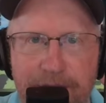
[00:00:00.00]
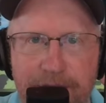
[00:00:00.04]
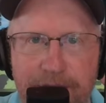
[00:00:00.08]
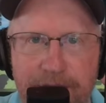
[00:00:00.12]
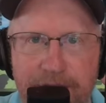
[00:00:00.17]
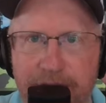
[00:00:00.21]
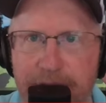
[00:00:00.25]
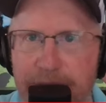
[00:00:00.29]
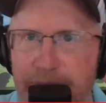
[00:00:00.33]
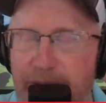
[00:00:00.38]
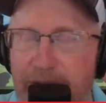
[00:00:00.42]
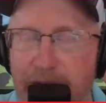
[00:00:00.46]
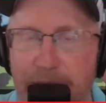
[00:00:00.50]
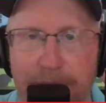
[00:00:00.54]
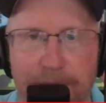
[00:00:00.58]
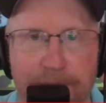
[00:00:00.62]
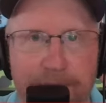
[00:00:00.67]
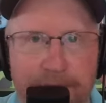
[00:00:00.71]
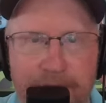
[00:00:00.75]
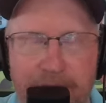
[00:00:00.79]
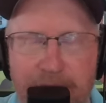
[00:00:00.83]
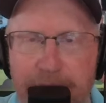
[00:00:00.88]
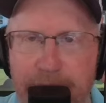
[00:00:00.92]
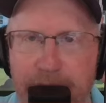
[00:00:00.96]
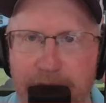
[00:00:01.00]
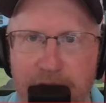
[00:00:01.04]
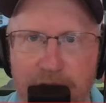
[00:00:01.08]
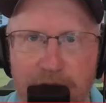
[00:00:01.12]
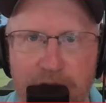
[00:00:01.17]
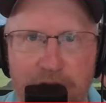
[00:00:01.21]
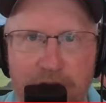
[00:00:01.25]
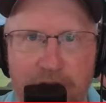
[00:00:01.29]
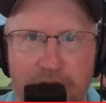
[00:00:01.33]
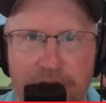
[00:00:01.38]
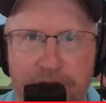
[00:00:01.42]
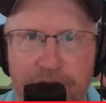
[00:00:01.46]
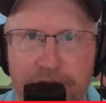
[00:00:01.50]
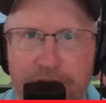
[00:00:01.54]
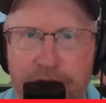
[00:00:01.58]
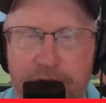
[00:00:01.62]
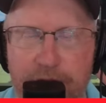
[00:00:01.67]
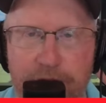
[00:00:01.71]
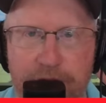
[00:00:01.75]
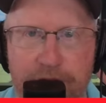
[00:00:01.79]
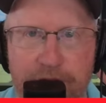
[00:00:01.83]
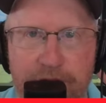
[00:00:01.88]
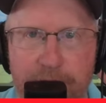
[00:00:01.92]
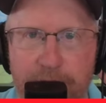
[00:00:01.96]
you're there. I'm here on
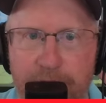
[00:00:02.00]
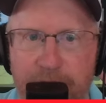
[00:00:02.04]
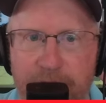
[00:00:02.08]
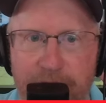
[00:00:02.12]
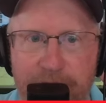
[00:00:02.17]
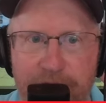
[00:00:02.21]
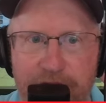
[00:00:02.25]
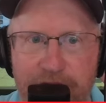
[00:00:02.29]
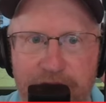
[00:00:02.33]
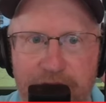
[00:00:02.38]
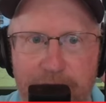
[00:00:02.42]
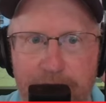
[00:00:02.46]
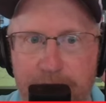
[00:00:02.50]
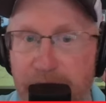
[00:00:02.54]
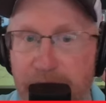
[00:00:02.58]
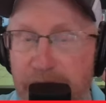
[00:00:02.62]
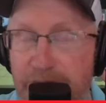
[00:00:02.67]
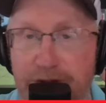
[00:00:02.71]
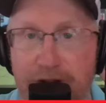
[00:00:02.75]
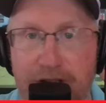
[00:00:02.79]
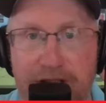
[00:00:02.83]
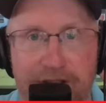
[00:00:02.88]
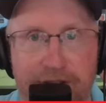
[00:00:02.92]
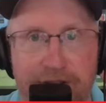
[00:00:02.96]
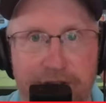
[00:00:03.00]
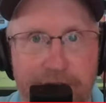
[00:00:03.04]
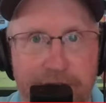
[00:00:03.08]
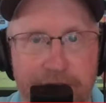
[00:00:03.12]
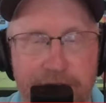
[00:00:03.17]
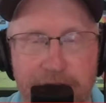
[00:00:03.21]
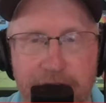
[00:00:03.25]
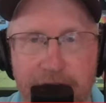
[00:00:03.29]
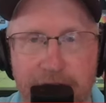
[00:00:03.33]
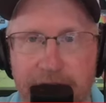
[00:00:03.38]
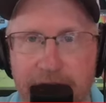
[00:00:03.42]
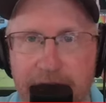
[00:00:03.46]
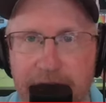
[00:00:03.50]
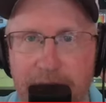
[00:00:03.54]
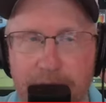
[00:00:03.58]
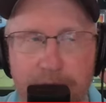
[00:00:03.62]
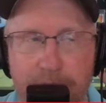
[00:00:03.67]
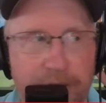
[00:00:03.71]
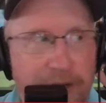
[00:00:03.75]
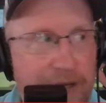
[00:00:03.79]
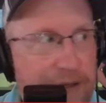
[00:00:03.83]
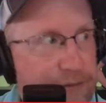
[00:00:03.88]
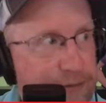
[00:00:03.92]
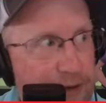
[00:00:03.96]
Tuesday. Would love to see you. Bring friends.
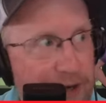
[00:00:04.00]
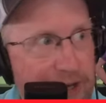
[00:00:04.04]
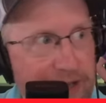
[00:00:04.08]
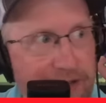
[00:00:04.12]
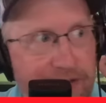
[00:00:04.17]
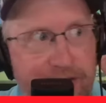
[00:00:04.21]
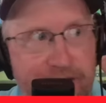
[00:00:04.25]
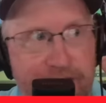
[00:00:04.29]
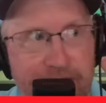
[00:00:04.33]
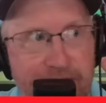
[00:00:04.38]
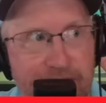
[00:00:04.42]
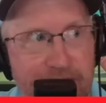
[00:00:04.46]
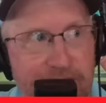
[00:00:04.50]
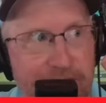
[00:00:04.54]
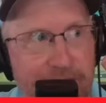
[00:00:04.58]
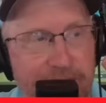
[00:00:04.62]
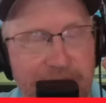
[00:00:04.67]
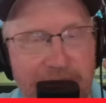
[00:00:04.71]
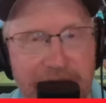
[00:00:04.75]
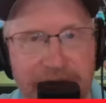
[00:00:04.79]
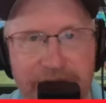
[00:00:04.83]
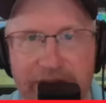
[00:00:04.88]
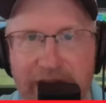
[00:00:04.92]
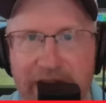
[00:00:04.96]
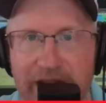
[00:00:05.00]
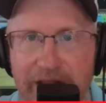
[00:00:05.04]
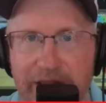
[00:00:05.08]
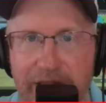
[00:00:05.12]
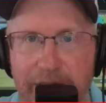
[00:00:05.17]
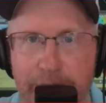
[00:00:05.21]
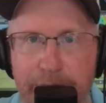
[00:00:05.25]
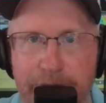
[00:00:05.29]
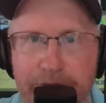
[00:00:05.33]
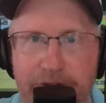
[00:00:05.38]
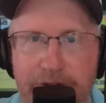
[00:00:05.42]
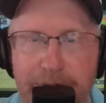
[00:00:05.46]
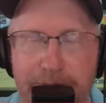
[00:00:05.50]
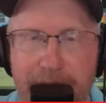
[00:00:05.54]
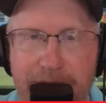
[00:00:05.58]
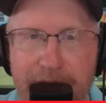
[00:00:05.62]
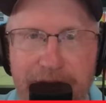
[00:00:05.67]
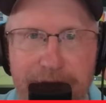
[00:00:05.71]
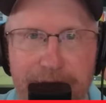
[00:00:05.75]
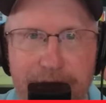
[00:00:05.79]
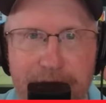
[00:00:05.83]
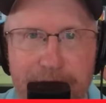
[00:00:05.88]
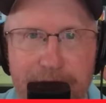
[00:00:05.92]
See it. They've got a limited amount of